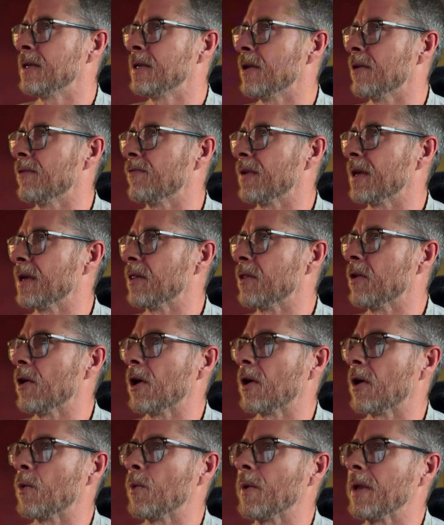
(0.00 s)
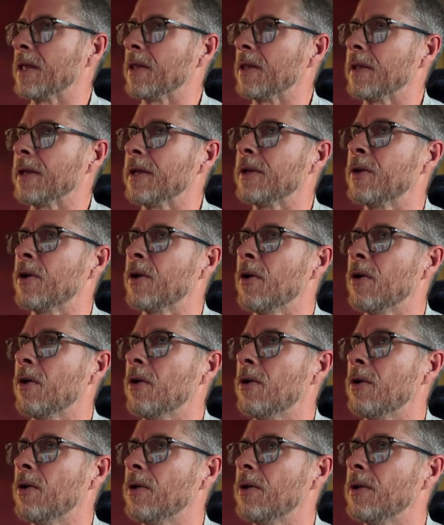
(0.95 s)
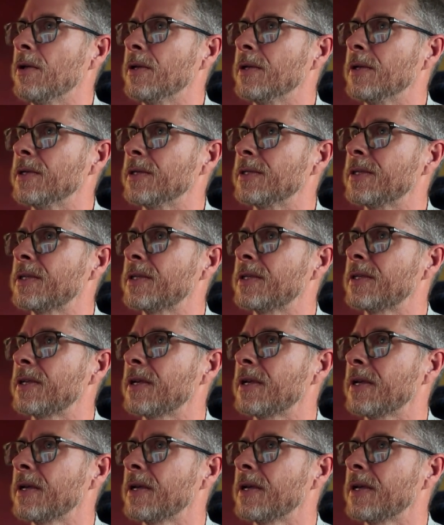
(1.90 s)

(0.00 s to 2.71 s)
if we look weekly goals,